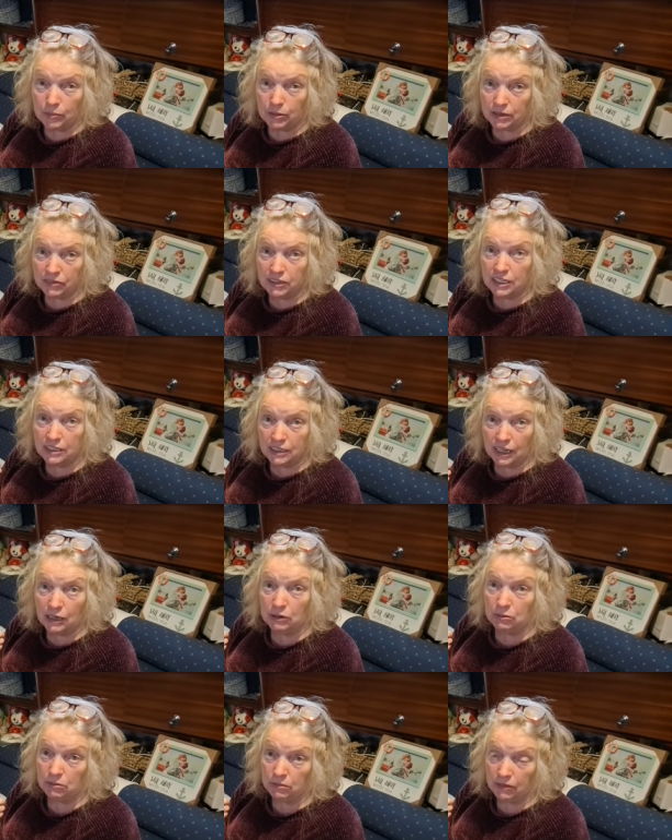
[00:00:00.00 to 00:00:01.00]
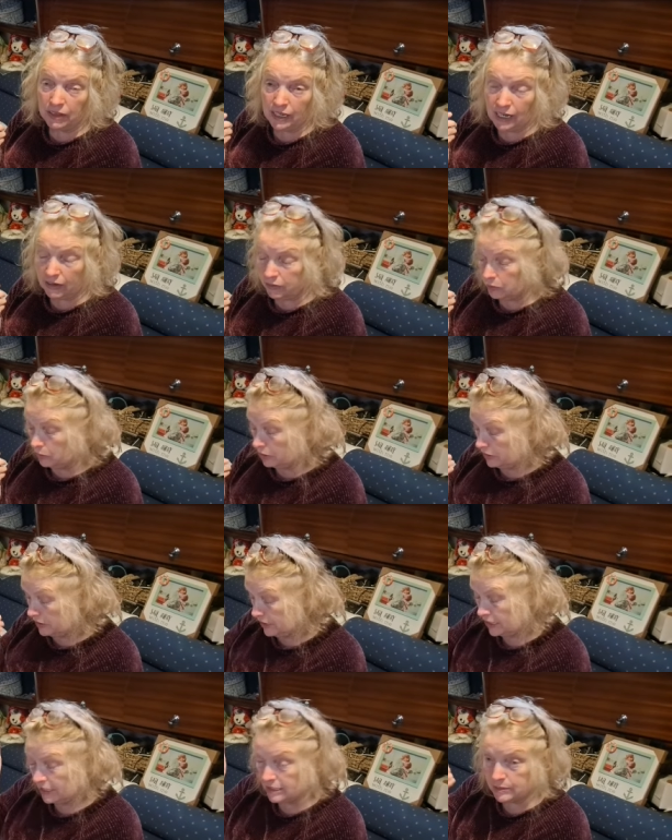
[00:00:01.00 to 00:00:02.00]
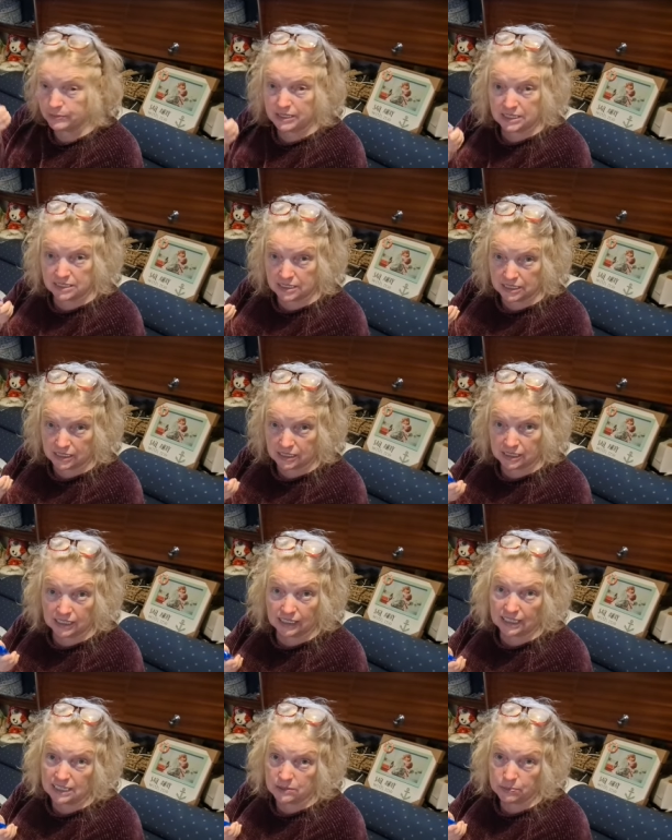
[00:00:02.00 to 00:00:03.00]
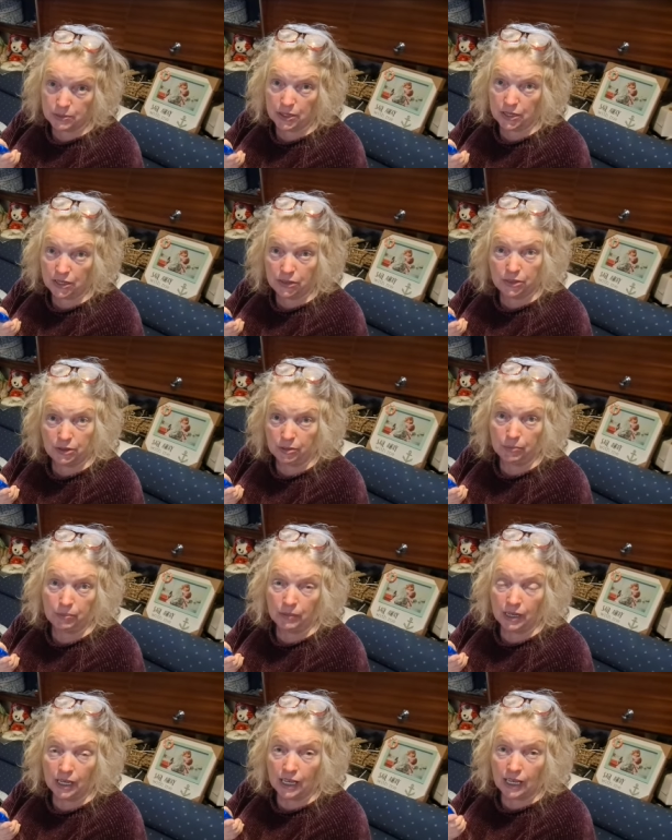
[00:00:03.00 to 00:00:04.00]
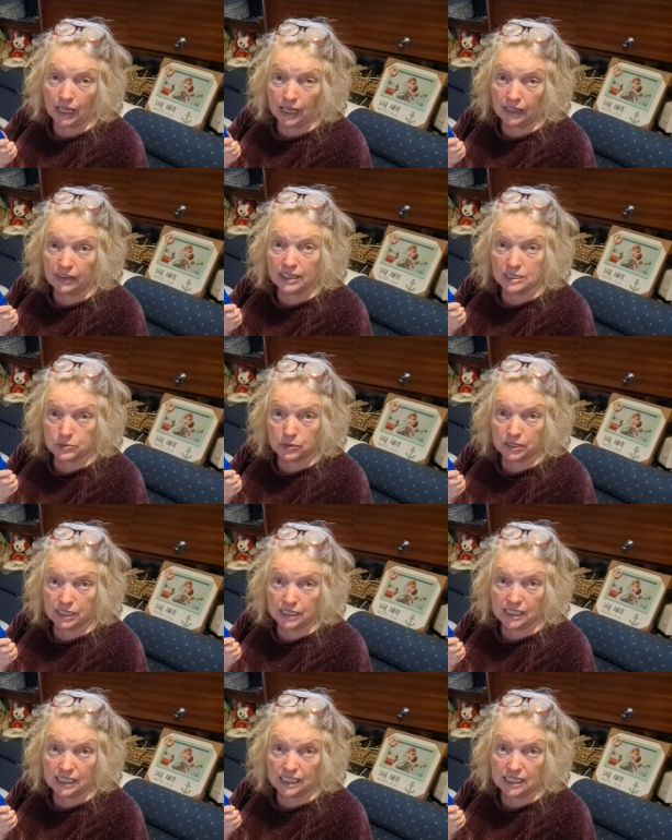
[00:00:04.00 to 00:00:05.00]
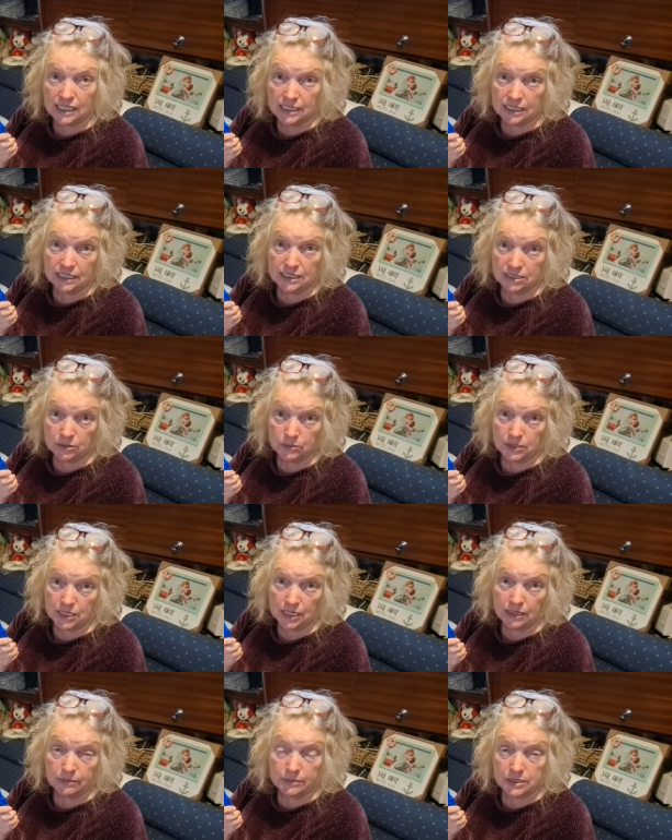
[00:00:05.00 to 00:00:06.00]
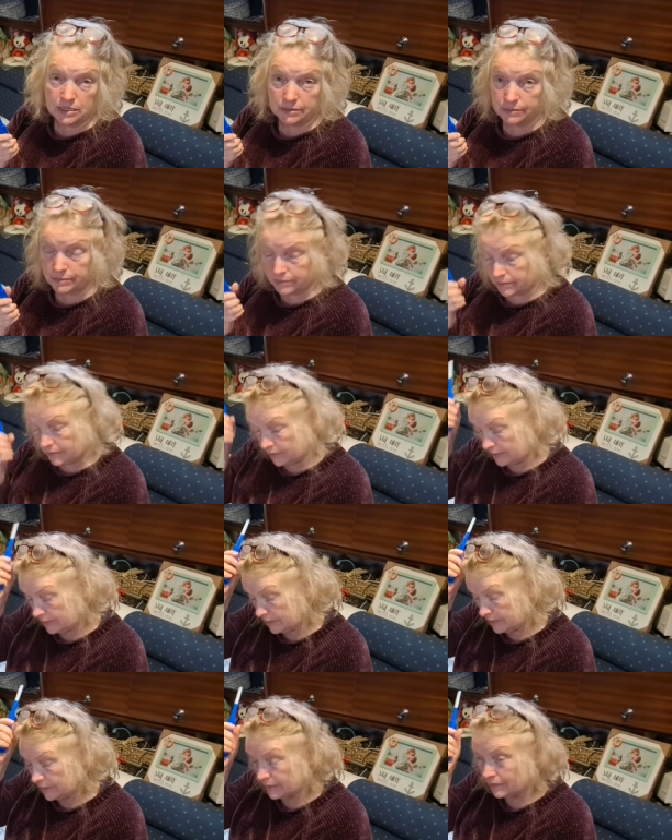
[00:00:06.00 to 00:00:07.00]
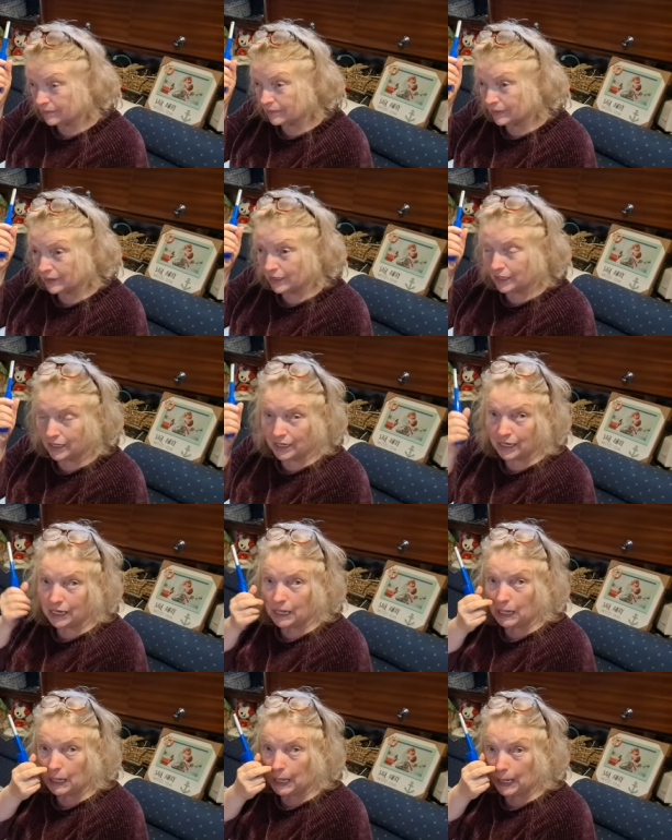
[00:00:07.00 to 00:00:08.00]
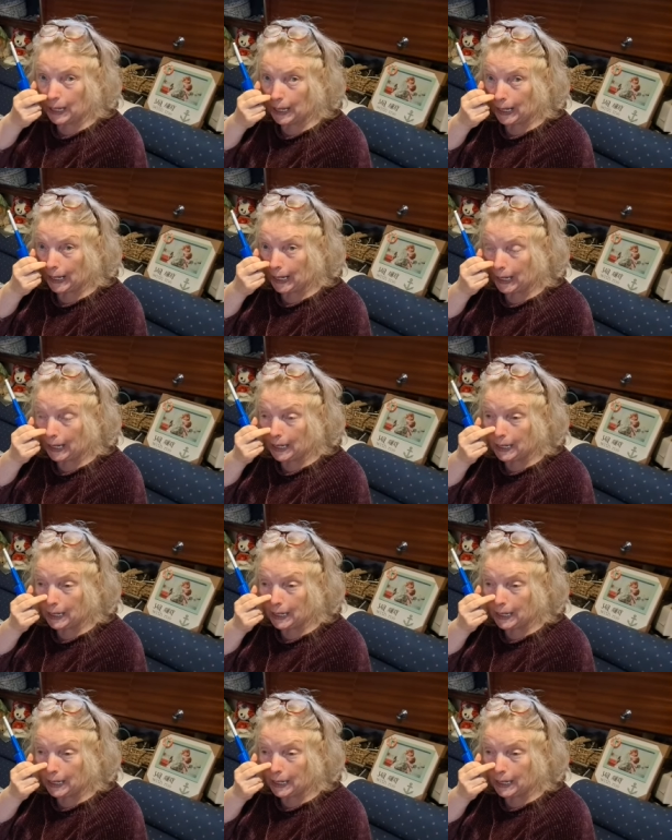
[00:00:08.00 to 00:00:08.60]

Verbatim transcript: but if you don't, then having one of these means that you can at least burn them. And that's what you need in sometimes. I think we need a new one of those. That one's looking a bit weak.